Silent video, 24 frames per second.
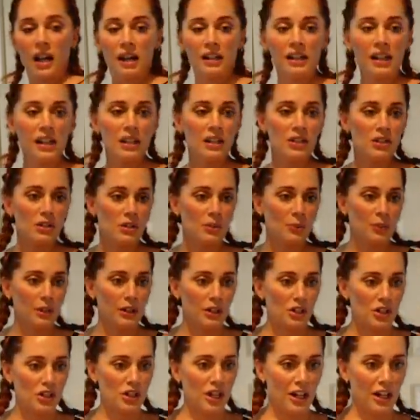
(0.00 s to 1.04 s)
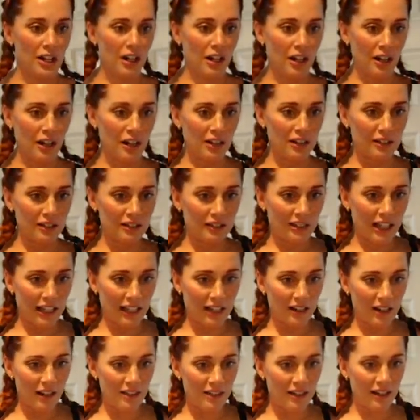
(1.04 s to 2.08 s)
I kind of just want to share,
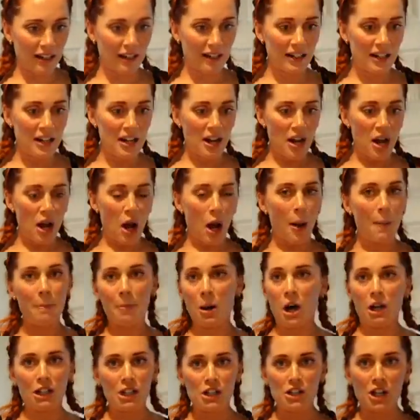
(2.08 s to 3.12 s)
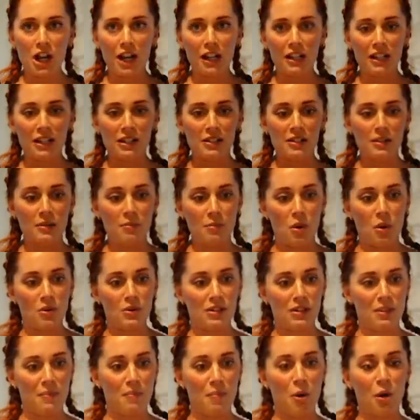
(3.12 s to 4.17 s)
like, not that a body check is the
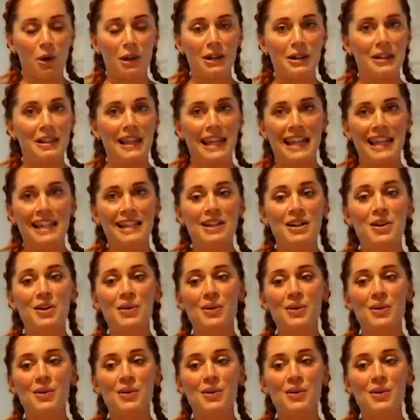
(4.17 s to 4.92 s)
most important thing,